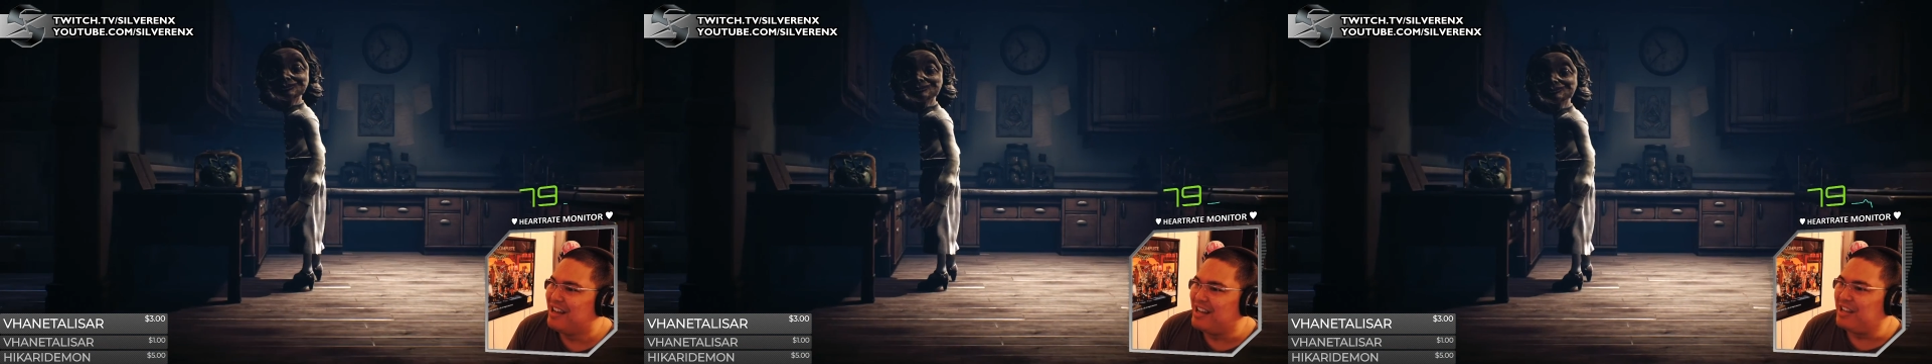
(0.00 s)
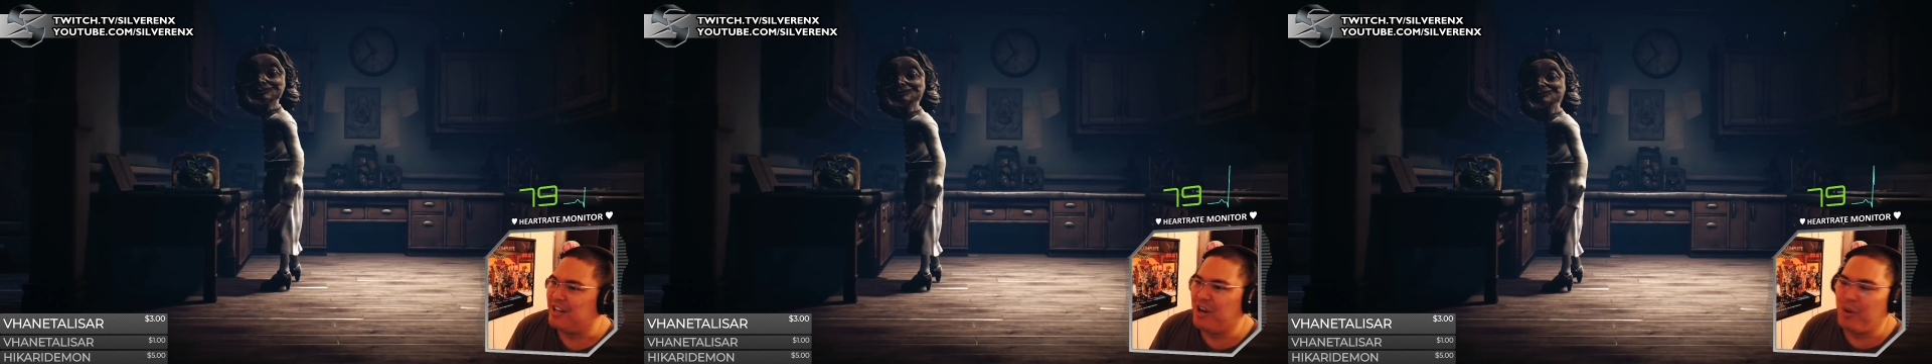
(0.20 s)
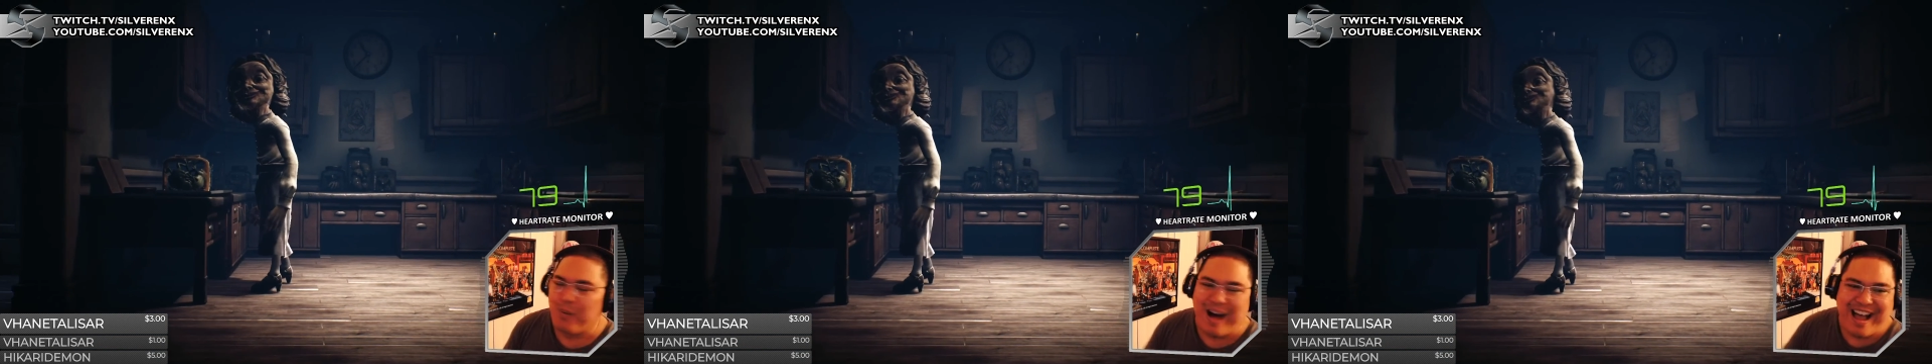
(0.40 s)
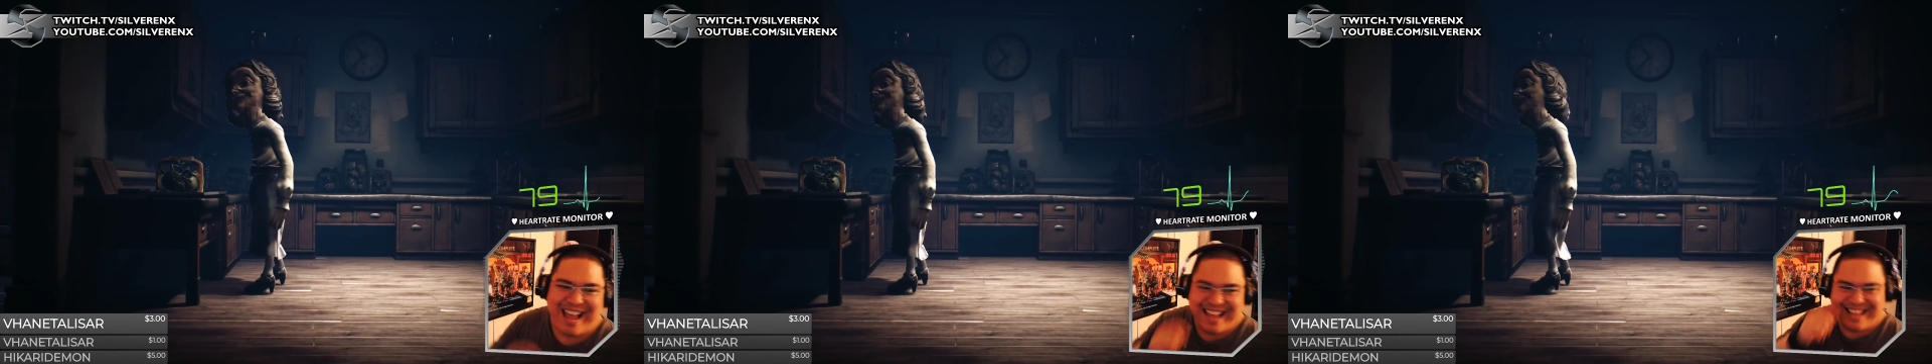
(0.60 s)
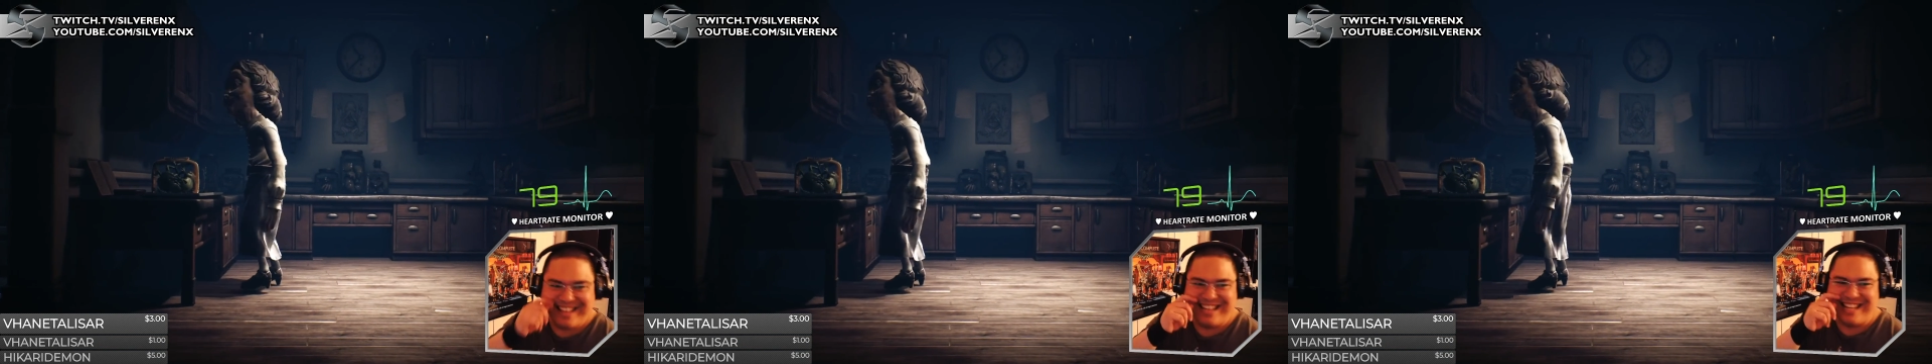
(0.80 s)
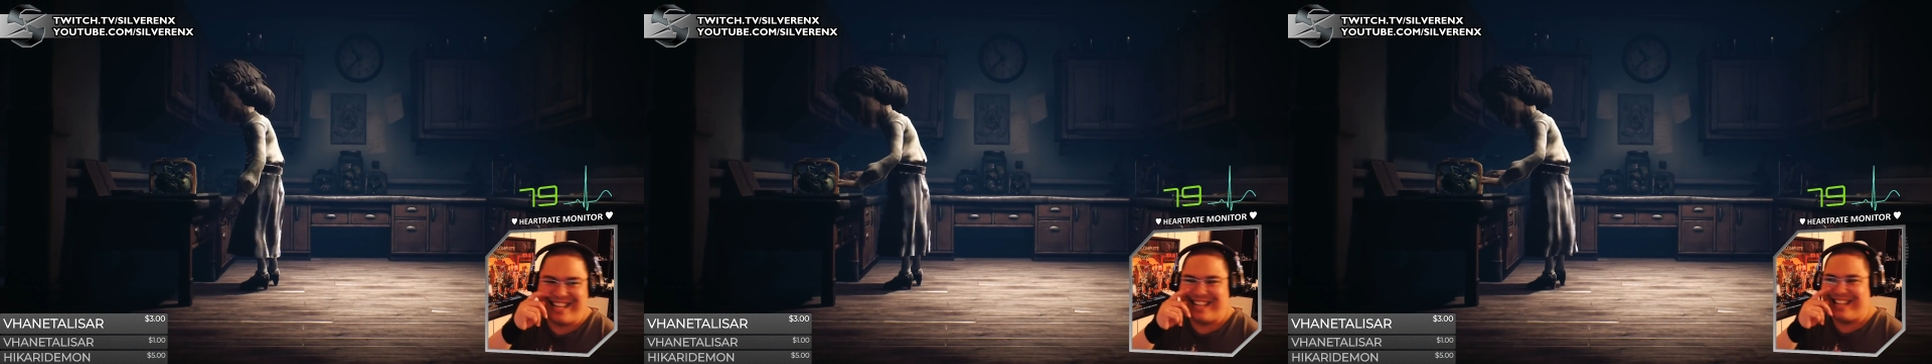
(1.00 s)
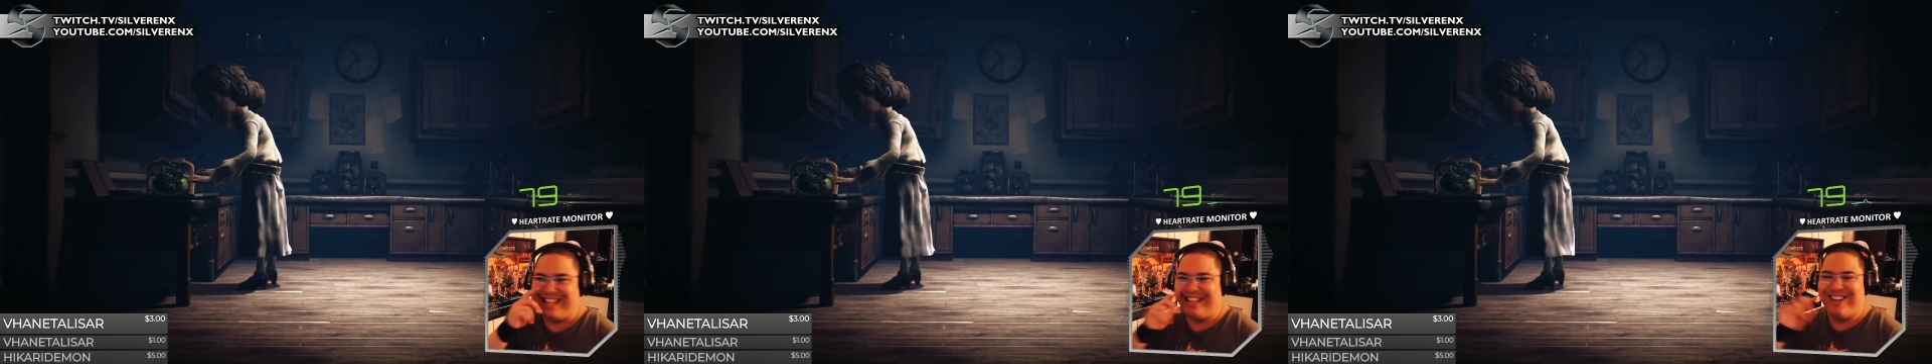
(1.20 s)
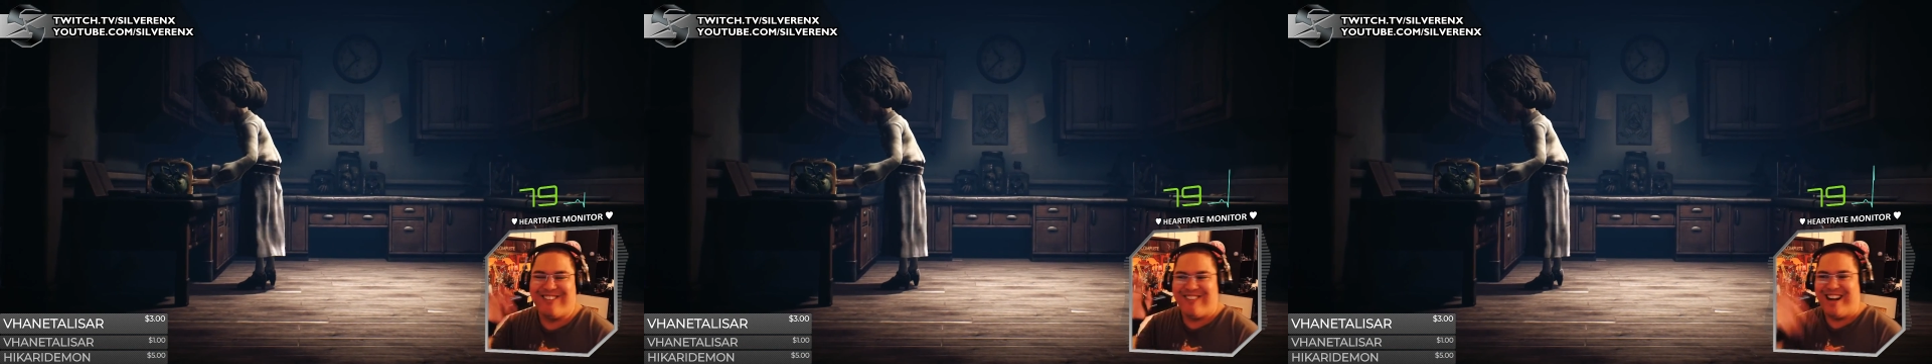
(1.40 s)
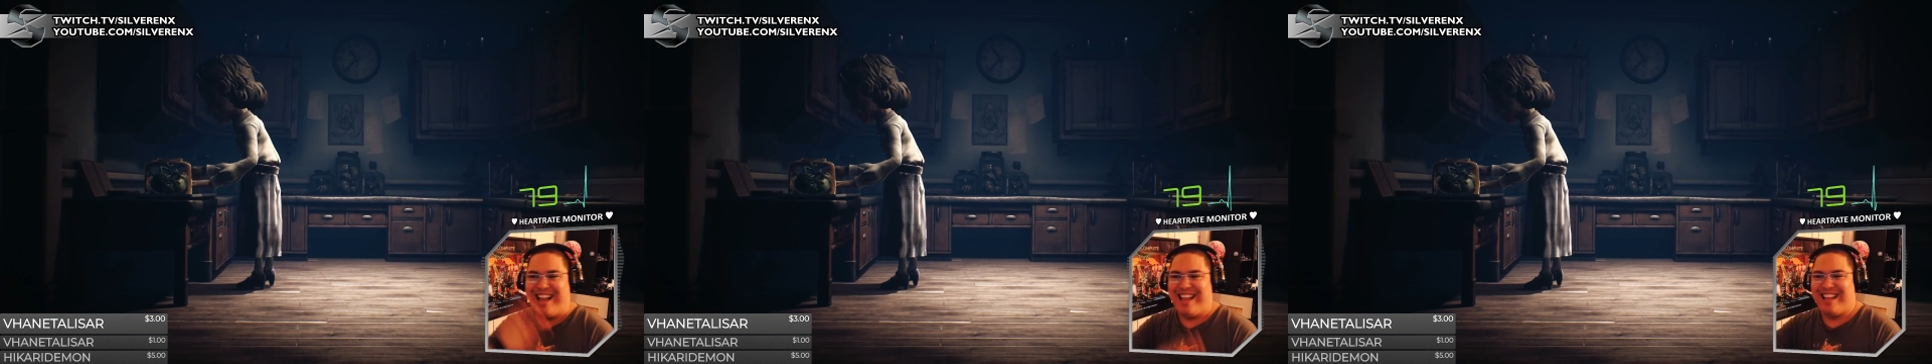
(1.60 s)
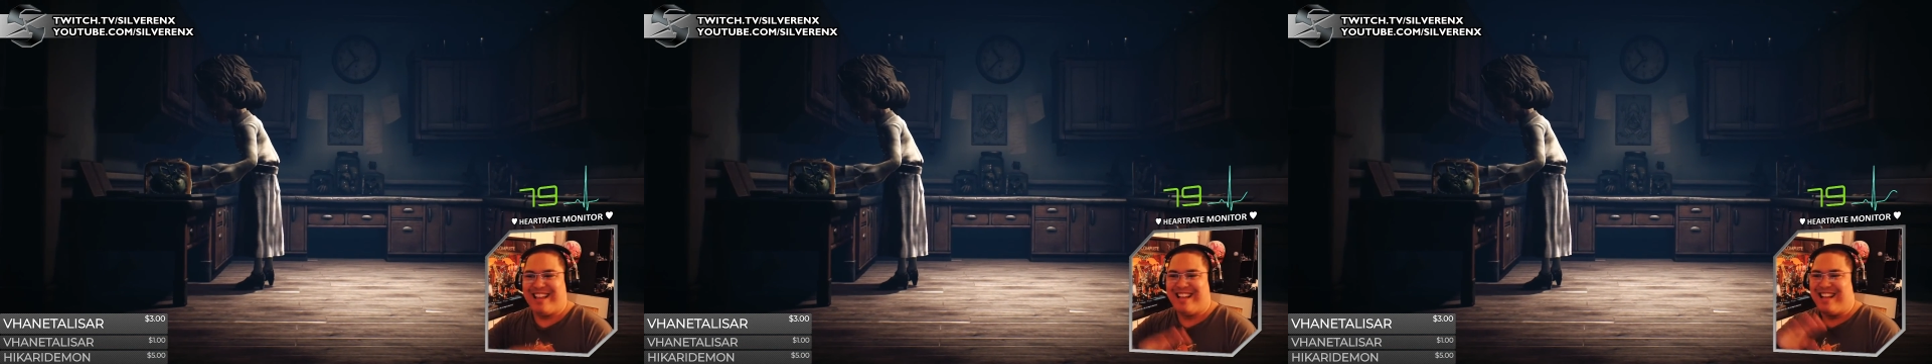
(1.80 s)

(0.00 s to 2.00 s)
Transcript: You know what? You know what?